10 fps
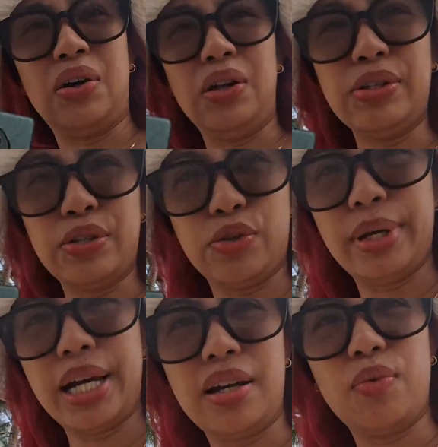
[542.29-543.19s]
Also,
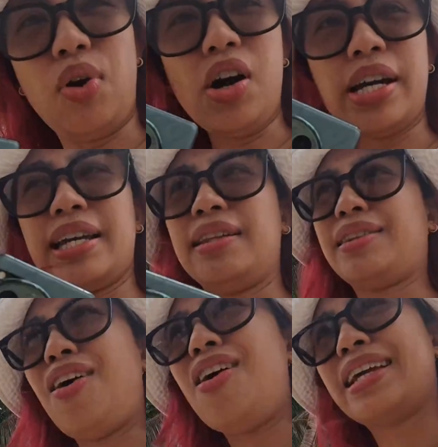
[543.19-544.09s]
man, walking and
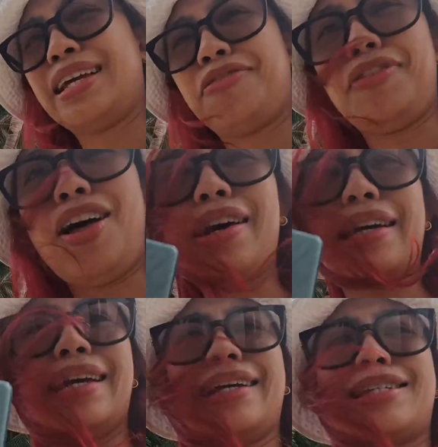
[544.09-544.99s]
talking and vlogging and